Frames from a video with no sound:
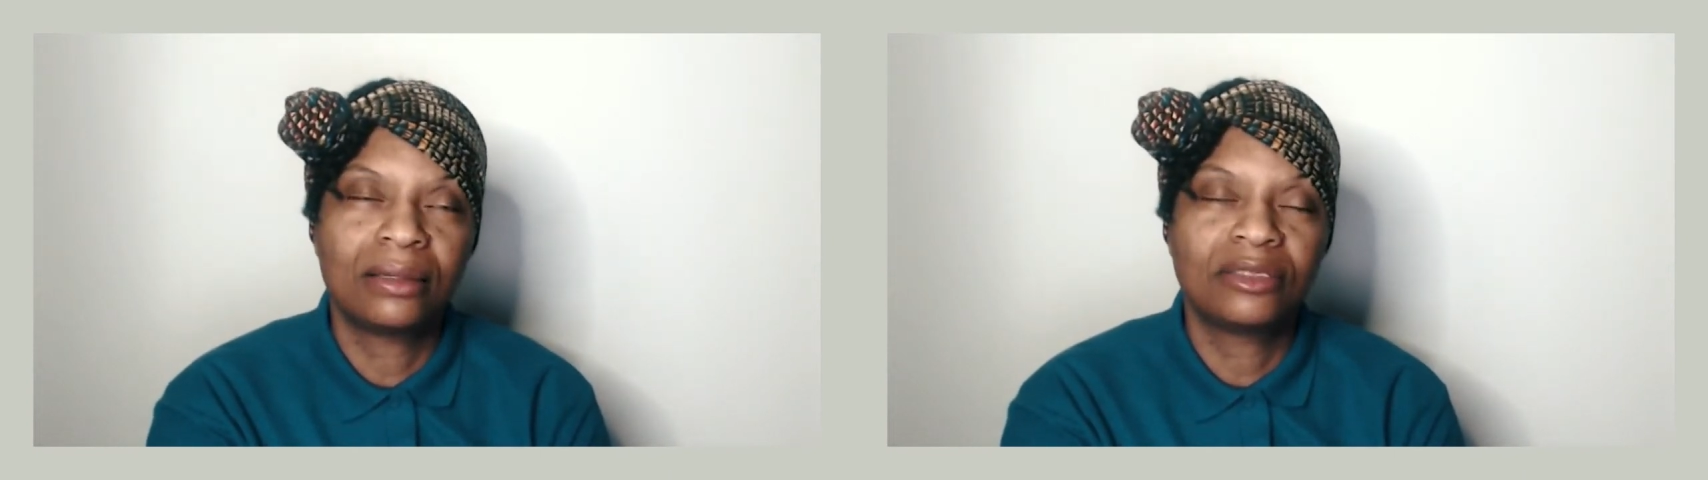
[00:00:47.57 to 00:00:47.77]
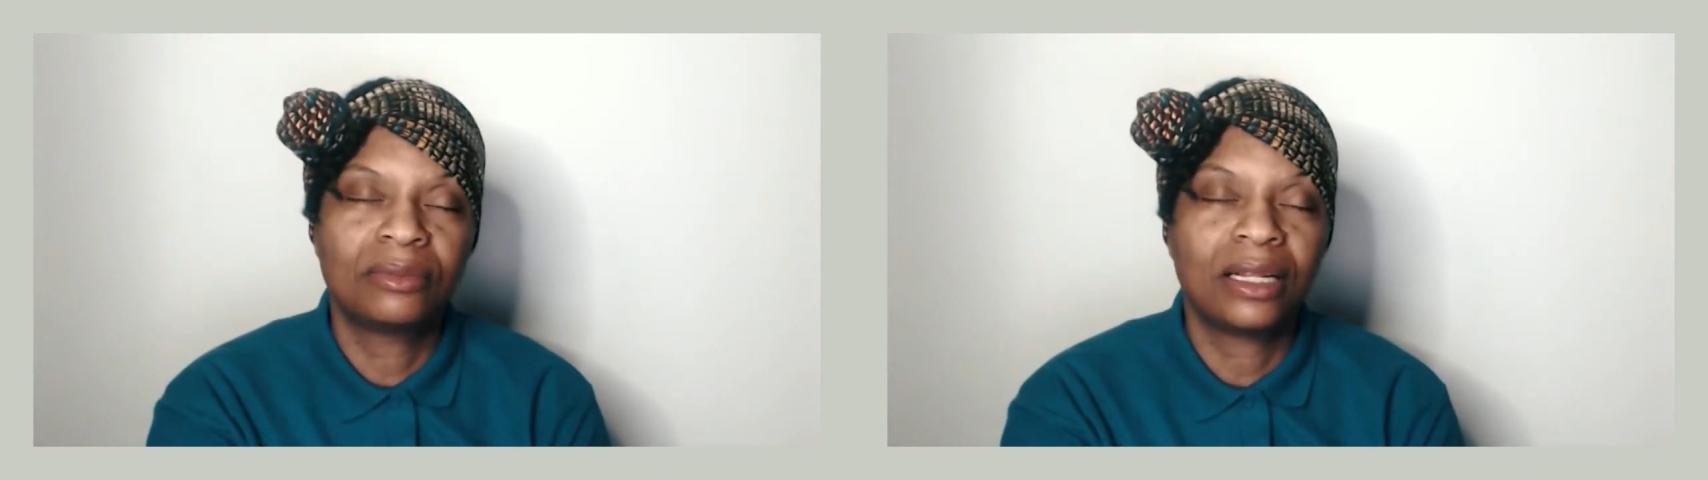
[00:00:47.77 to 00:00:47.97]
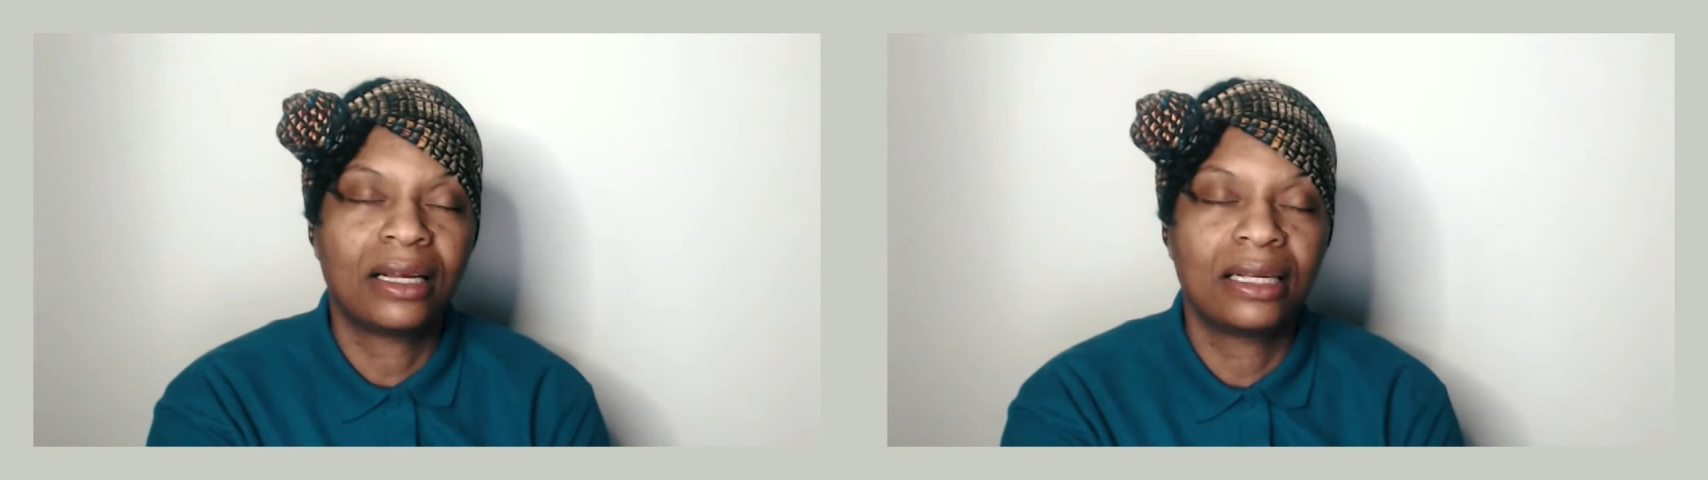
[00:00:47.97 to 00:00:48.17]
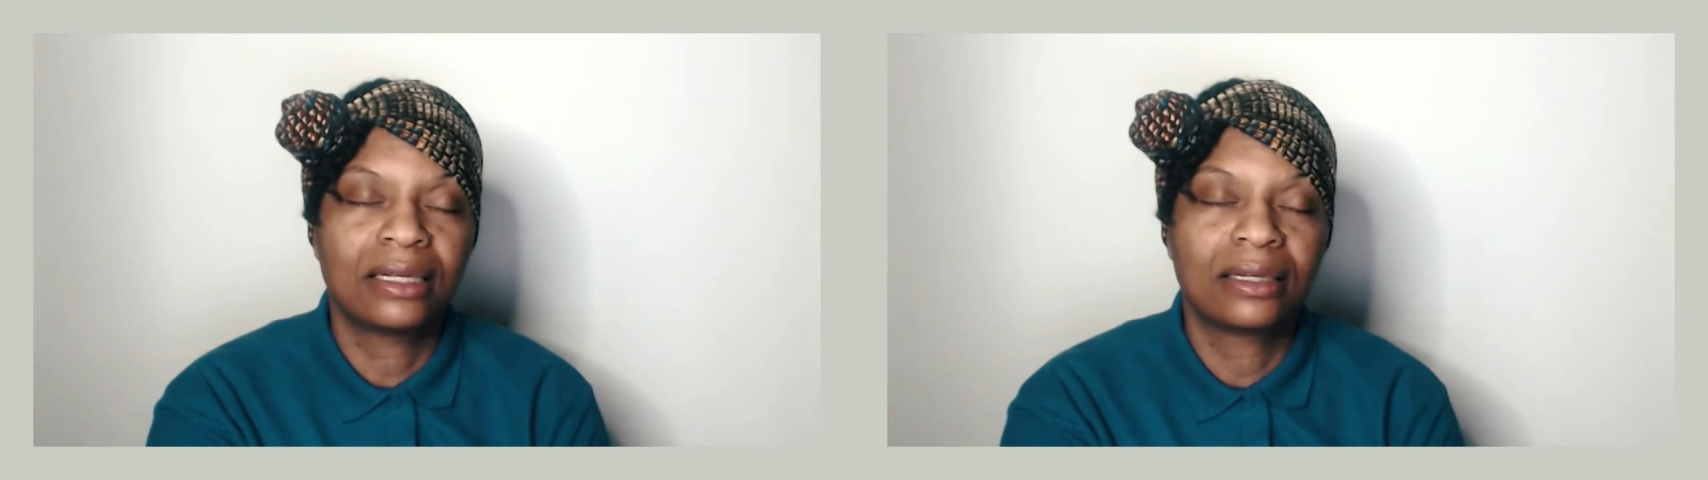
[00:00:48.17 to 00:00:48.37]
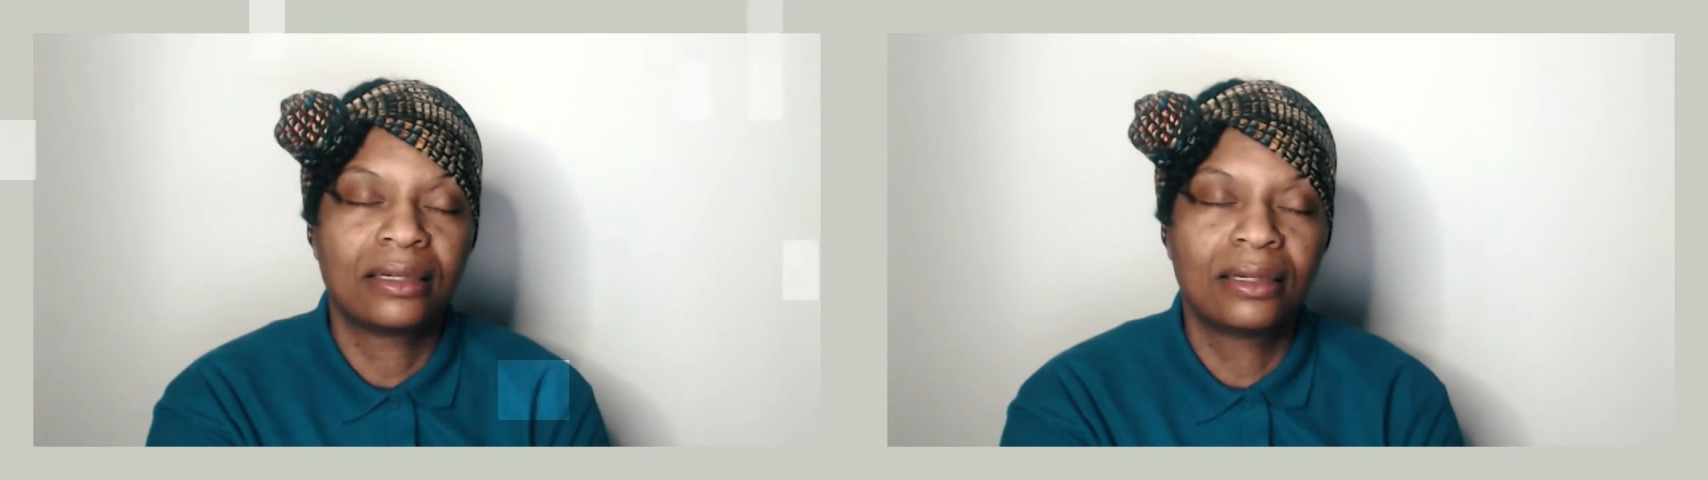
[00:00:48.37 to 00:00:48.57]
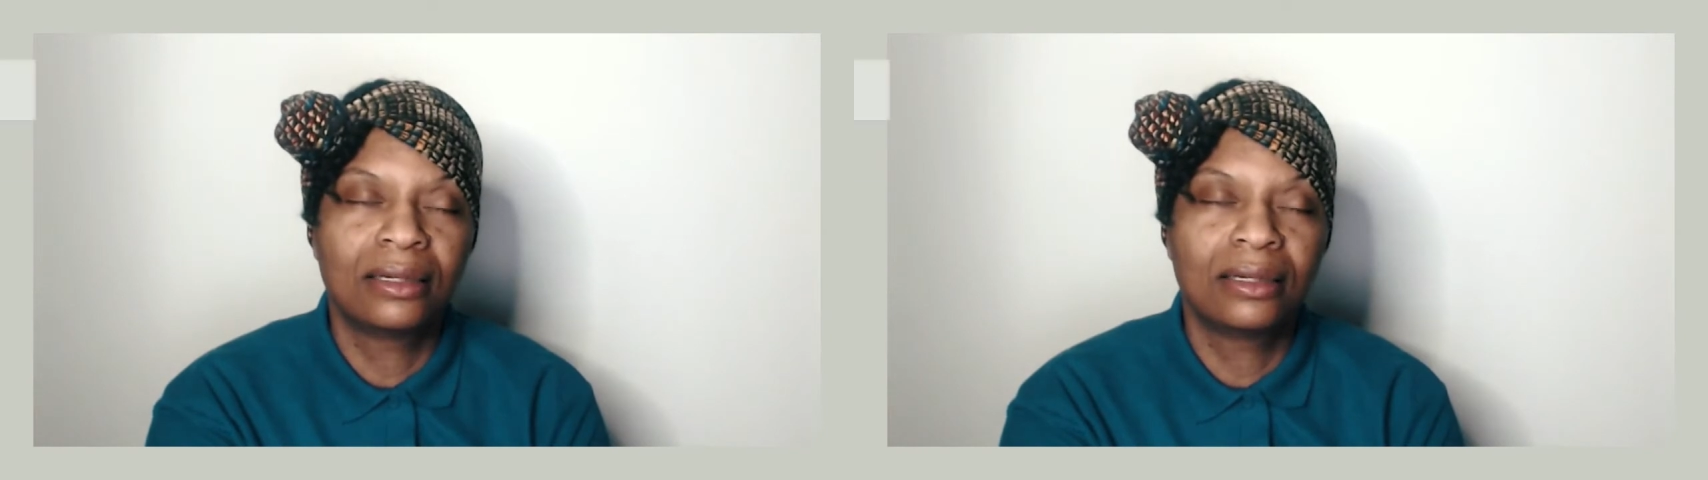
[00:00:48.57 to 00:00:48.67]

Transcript: is like,